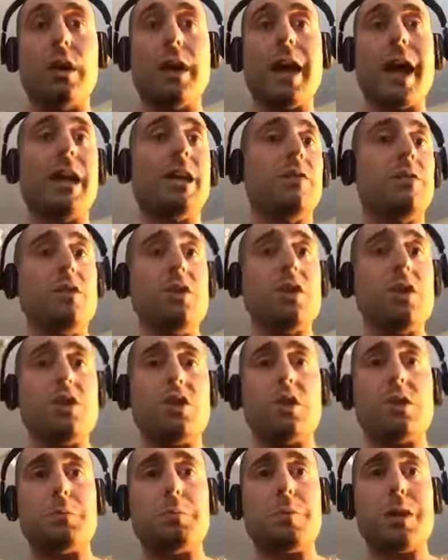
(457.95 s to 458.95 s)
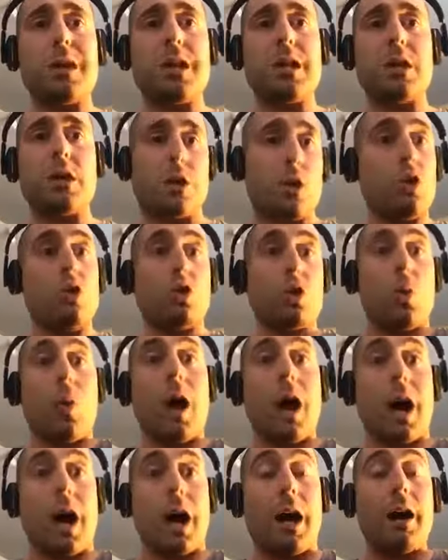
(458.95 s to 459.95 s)
And if you can just be who you
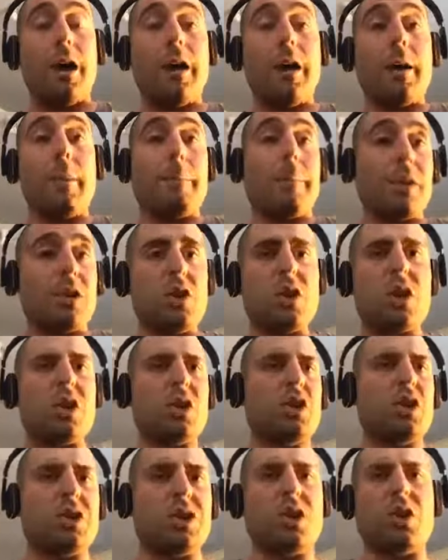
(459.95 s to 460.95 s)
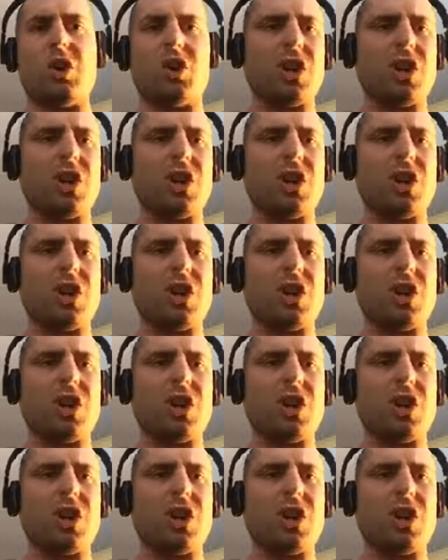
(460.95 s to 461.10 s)
are, but you can just,